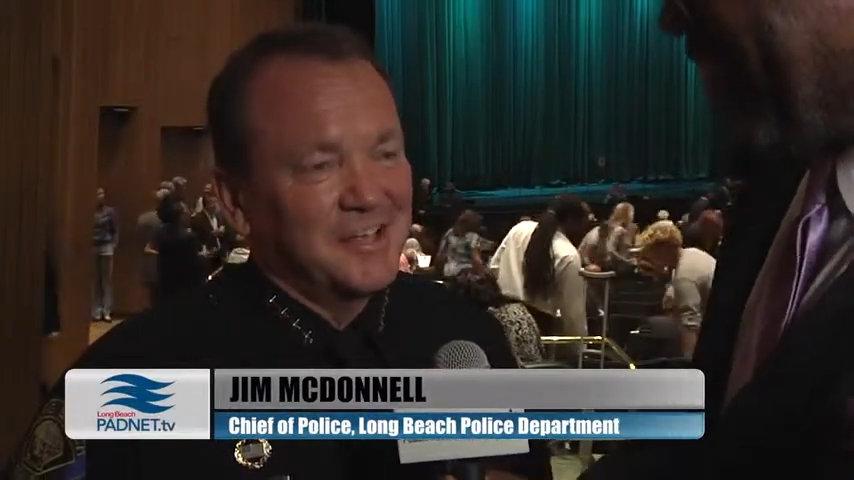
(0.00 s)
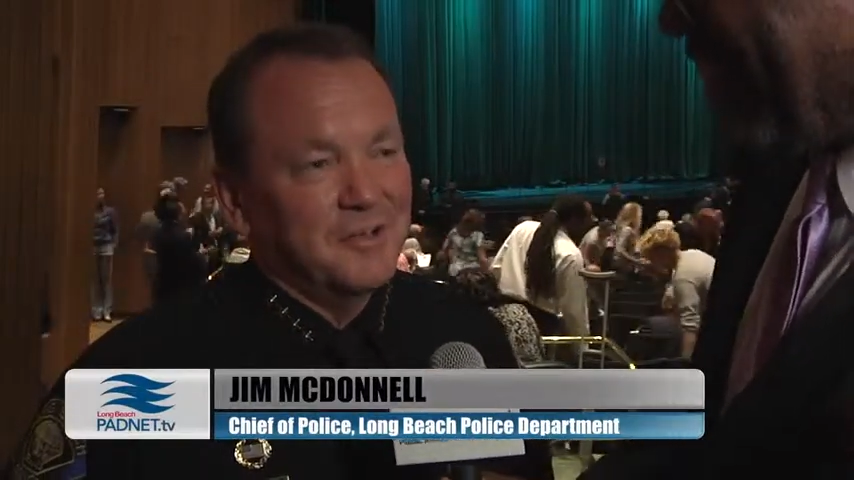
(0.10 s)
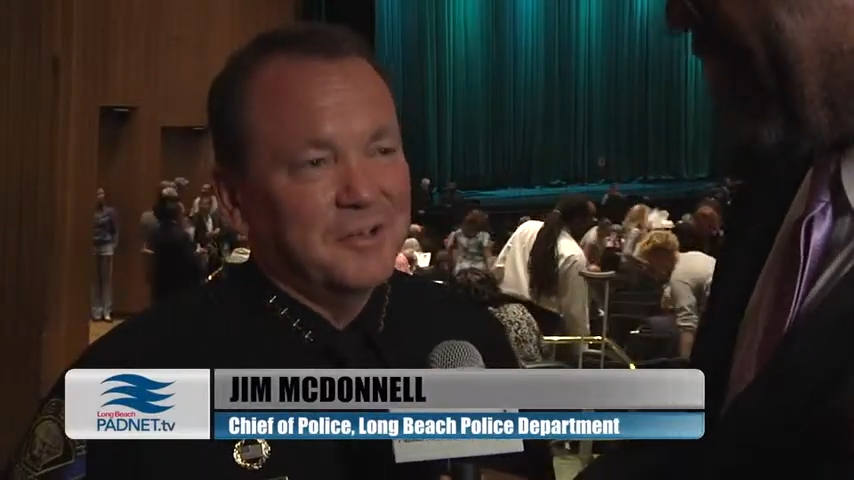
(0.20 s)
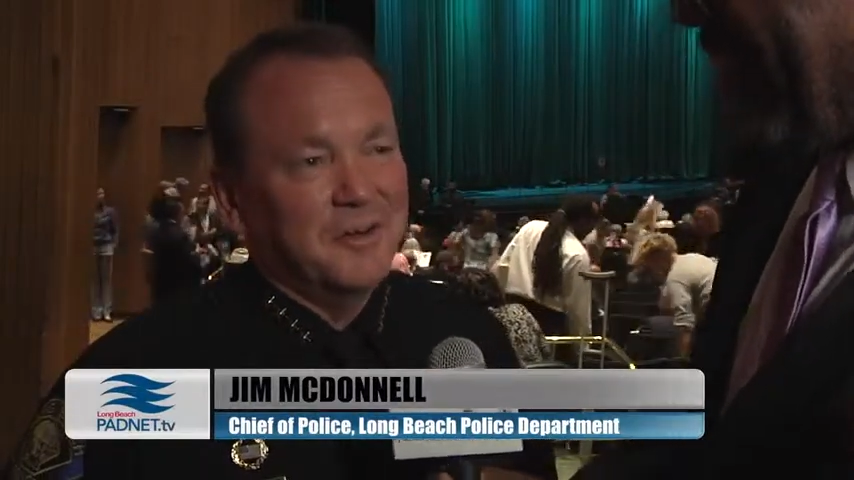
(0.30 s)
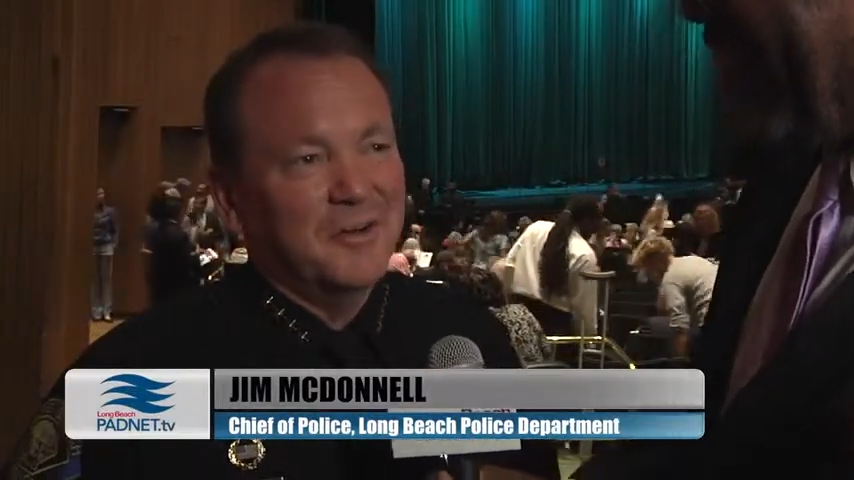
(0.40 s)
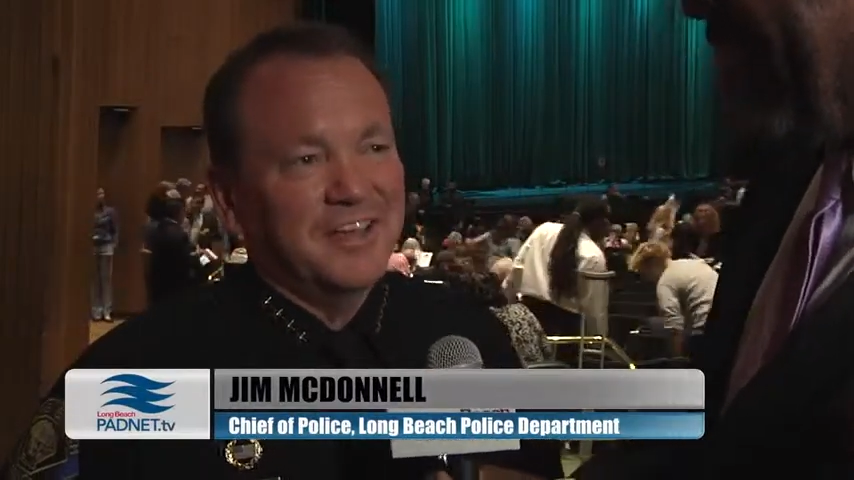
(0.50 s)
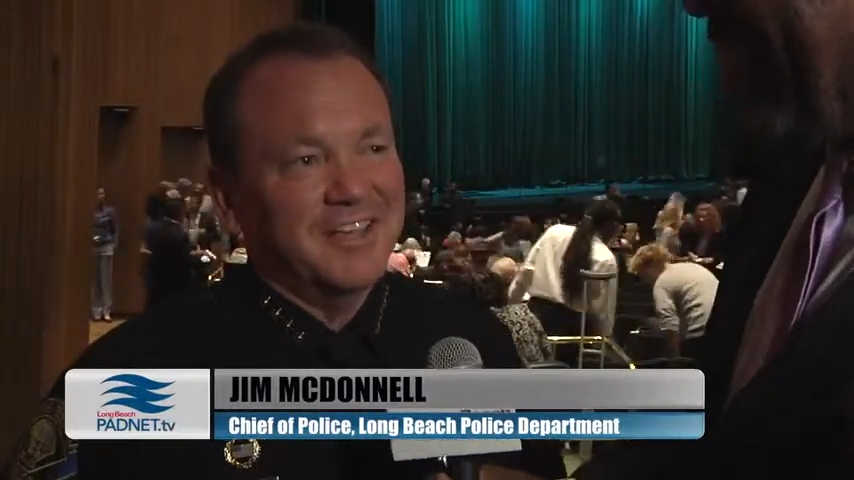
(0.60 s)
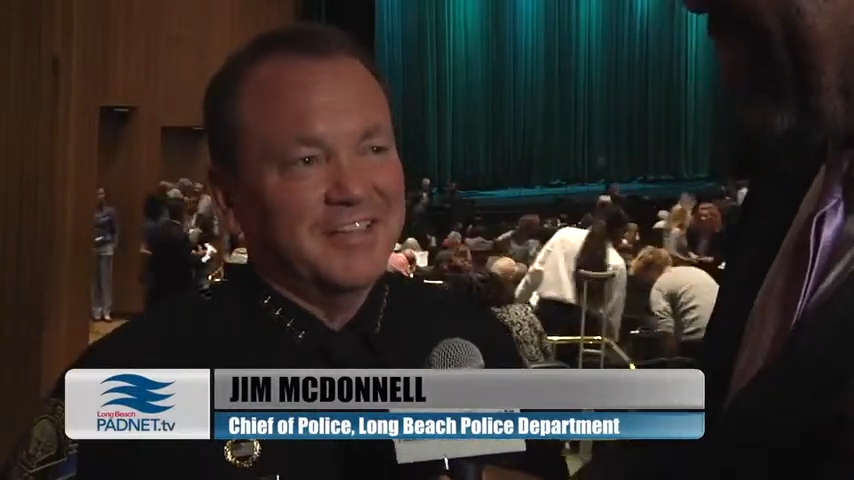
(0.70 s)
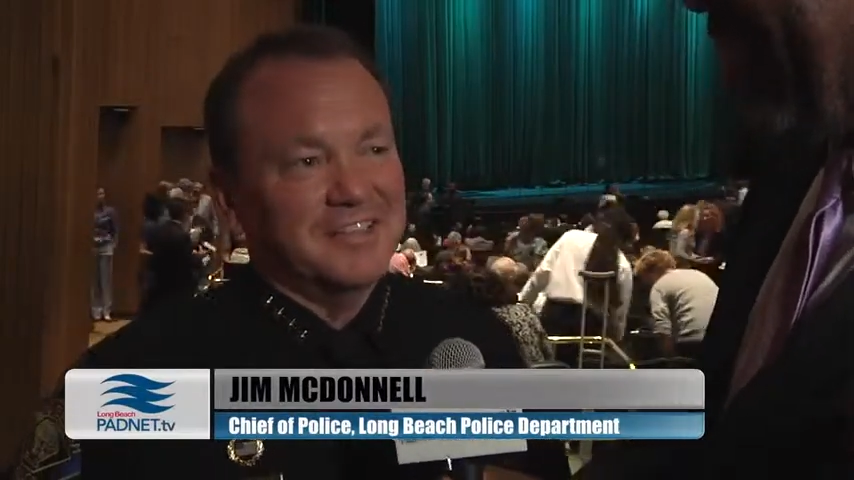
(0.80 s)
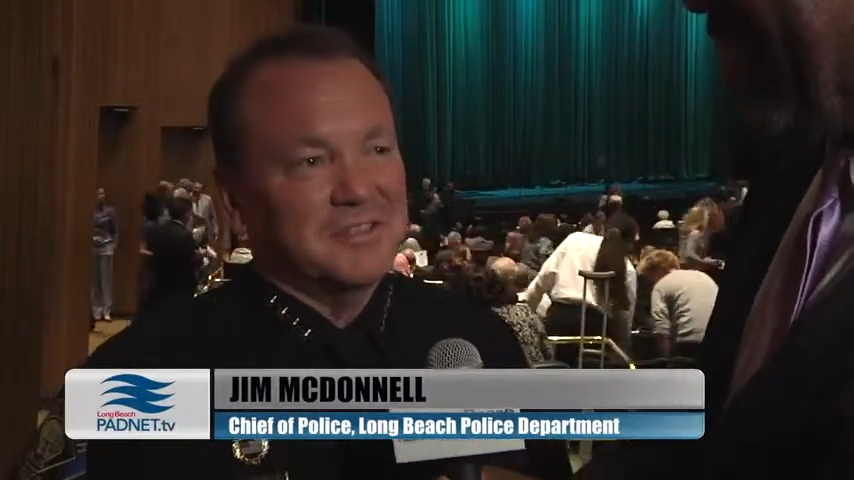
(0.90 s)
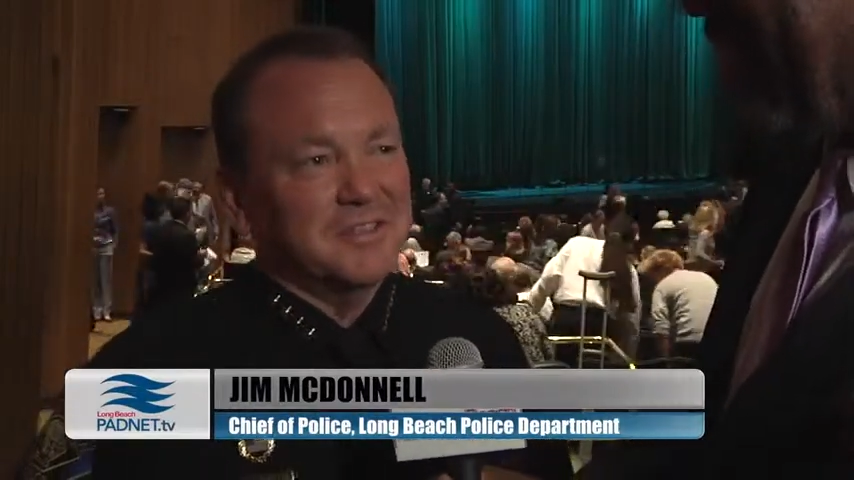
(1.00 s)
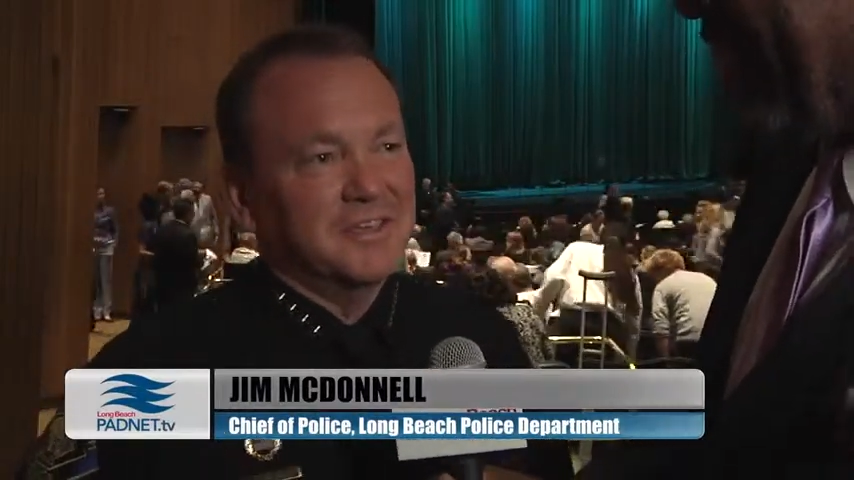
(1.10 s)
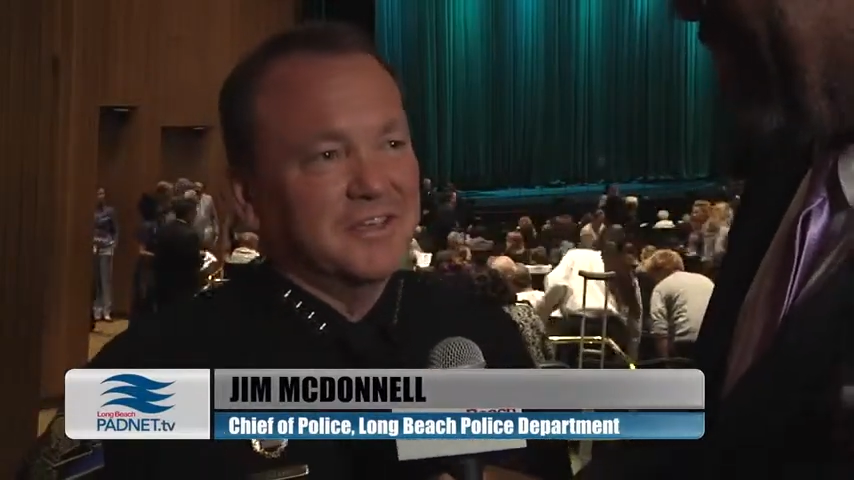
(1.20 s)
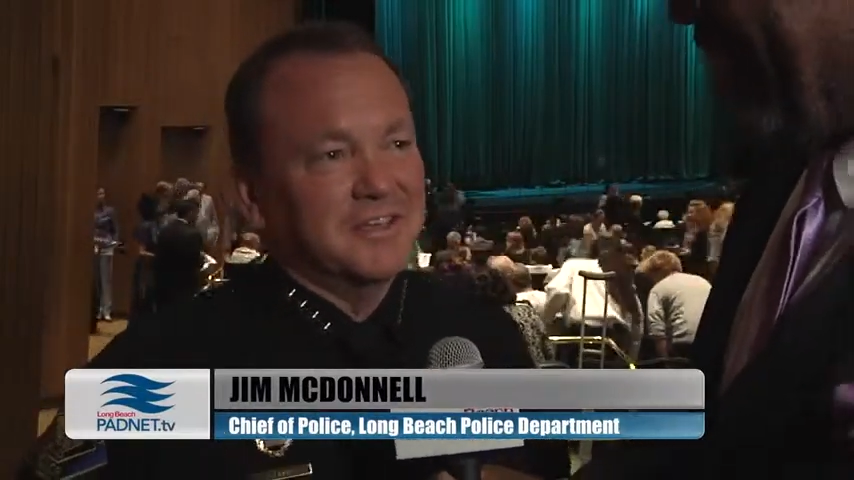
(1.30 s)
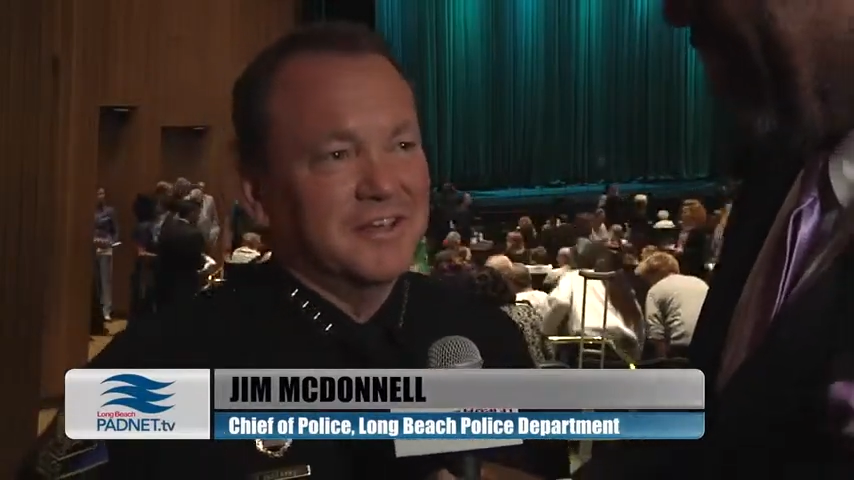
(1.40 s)
Well, you know, I think
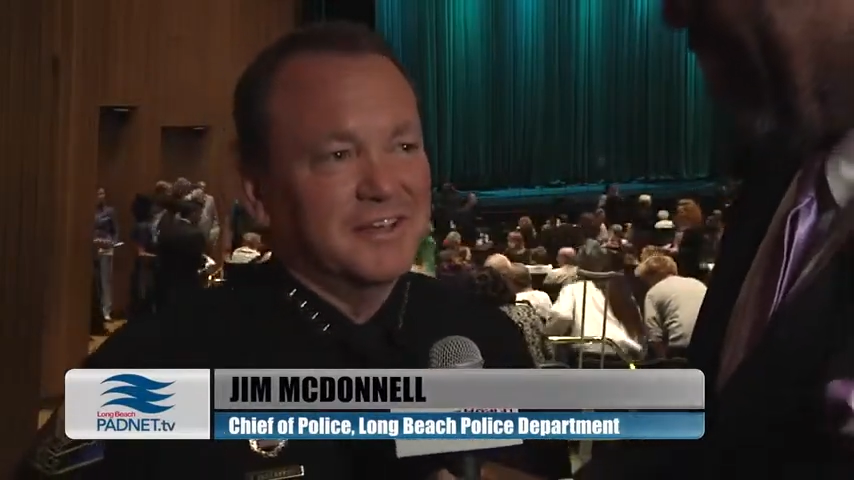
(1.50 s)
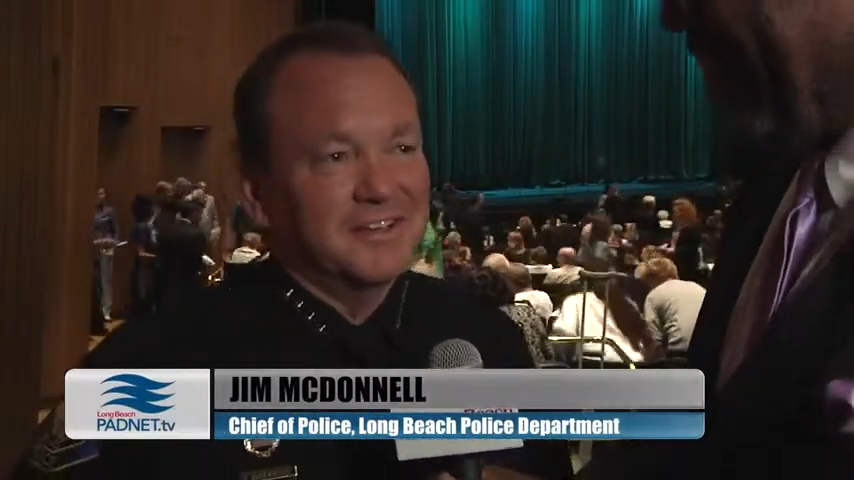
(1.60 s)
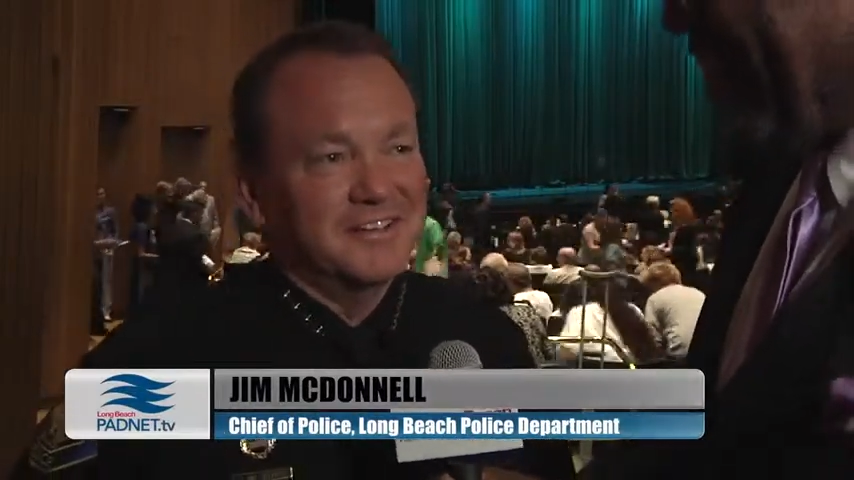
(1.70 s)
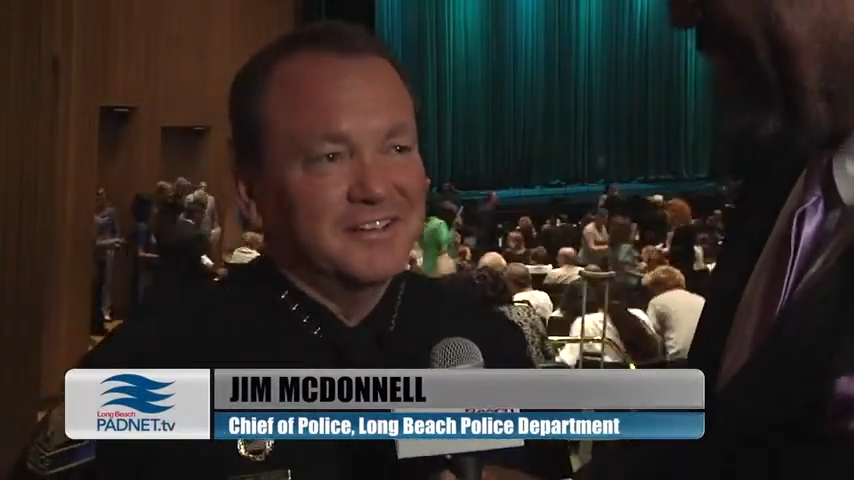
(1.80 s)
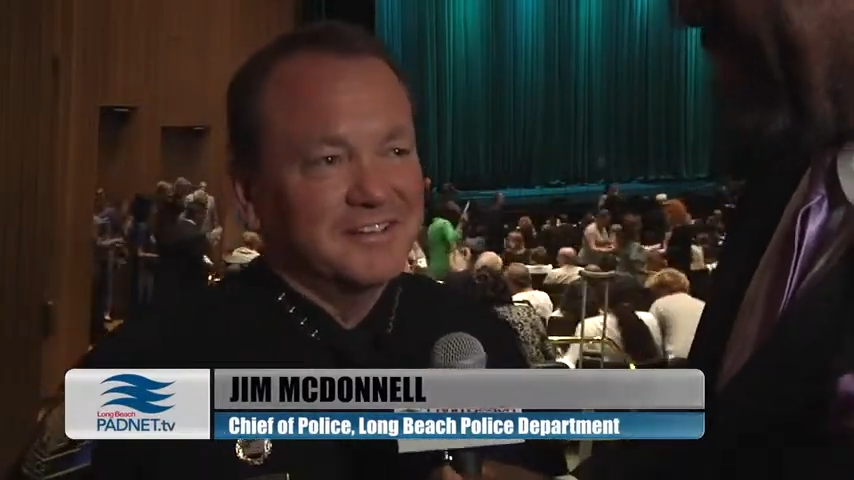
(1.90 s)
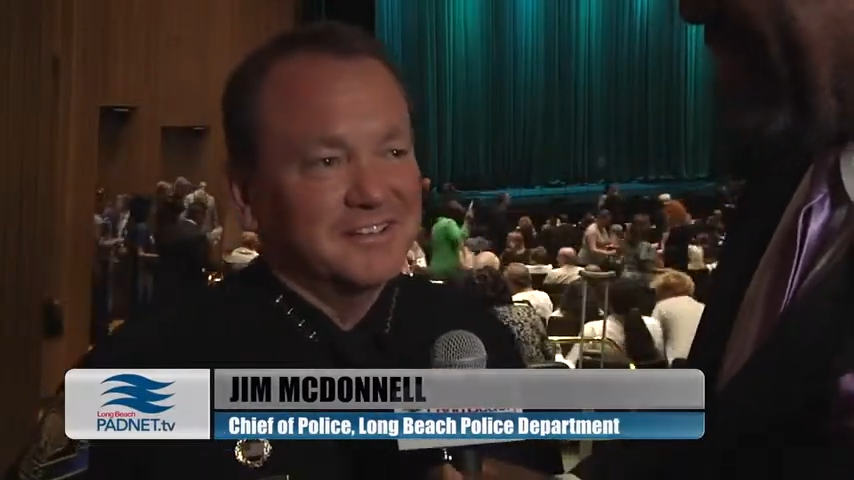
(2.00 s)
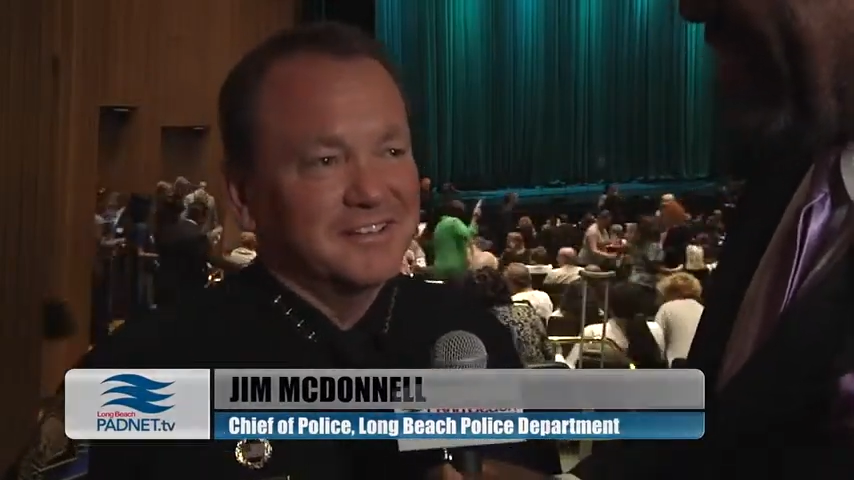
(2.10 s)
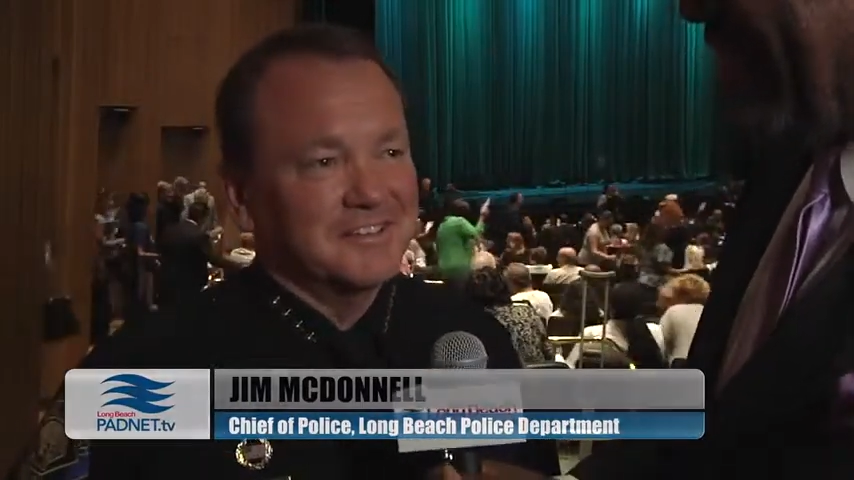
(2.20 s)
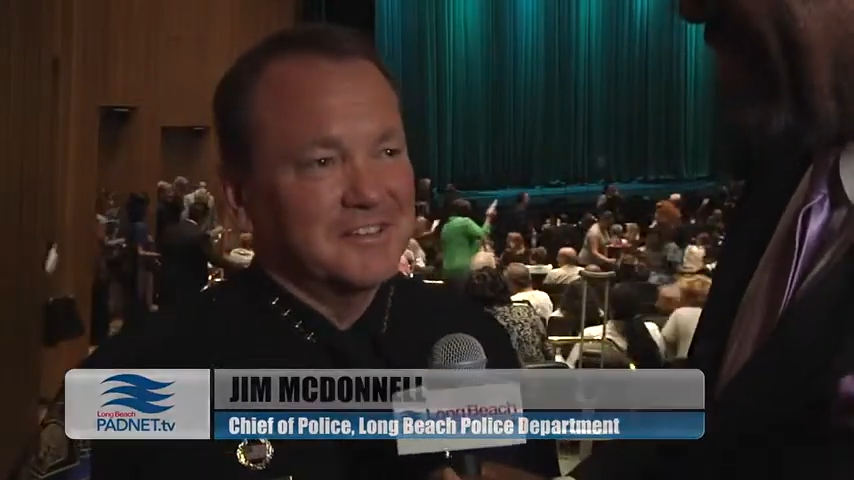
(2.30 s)
the